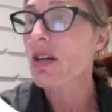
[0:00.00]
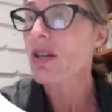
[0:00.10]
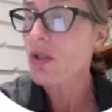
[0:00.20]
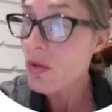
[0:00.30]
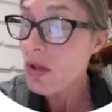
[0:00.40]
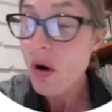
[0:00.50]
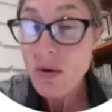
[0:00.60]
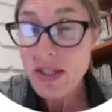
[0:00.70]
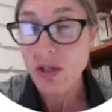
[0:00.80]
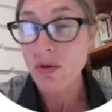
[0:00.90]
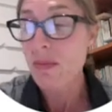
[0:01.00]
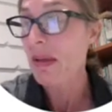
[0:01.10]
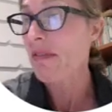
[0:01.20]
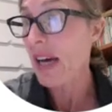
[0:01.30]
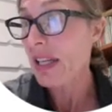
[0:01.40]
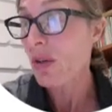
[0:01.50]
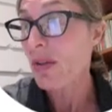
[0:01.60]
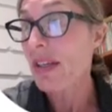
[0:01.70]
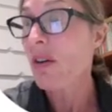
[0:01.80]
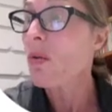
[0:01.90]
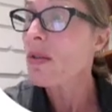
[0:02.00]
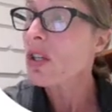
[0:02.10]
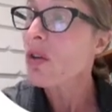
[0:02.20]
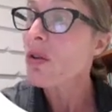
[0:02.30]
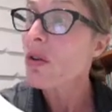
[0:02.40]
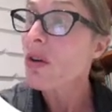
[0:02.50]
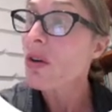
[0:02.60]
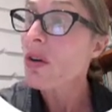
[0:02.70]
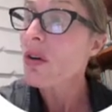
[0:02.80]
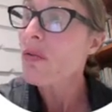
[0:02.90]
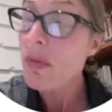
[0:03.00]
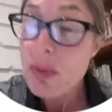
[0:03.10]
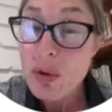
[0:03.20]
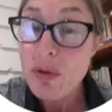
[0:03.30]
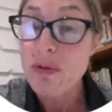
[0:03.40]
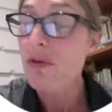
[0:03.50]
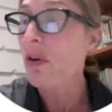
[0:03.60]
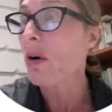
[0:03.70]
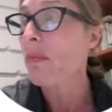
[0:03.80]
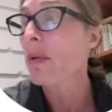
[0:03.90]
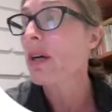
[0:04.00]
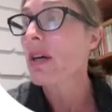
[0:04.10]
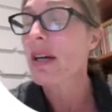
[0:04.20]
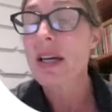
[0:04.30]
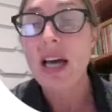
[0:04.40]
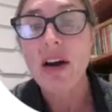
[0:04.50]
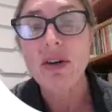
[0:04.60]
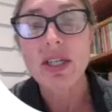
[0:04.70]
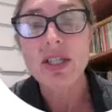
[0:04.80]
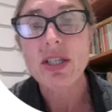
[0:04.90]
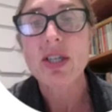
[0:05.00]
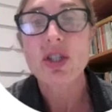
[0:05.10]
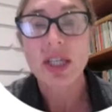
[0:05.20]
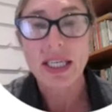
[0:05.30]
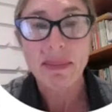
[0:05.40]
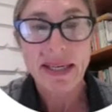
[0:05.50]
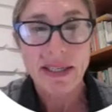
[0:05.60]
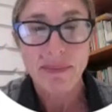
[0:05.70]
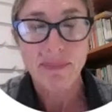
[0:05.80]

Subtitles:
should also be valued and also removed from current GDP.